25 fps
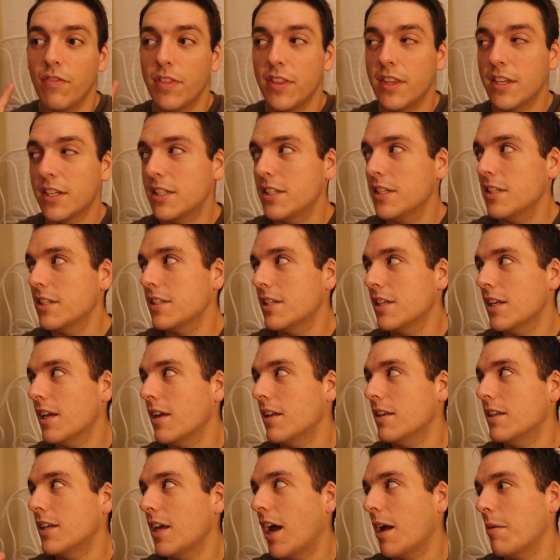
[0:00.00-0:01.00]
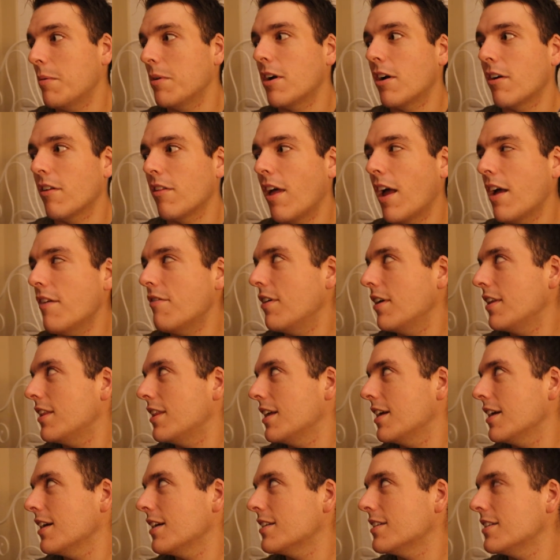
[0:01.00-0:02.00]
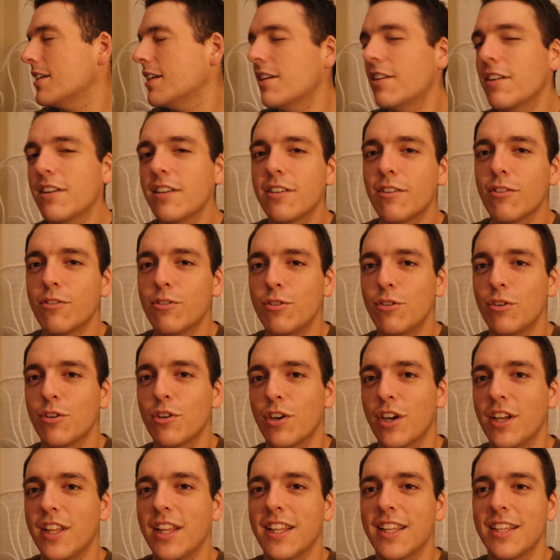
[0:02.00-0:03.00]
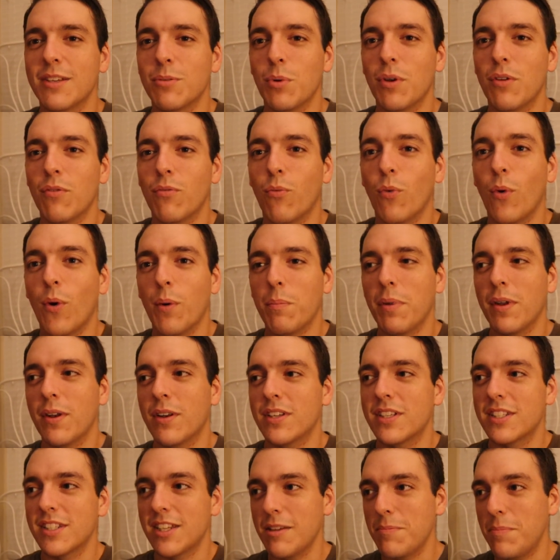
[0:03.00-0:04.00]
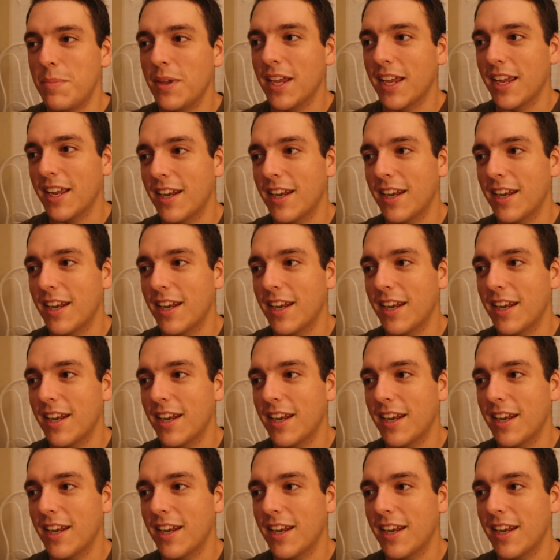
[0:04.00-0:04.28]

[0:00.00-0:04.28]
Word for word: this is a time in our life, I think, Sarah, don't you agree, that we've been sleeping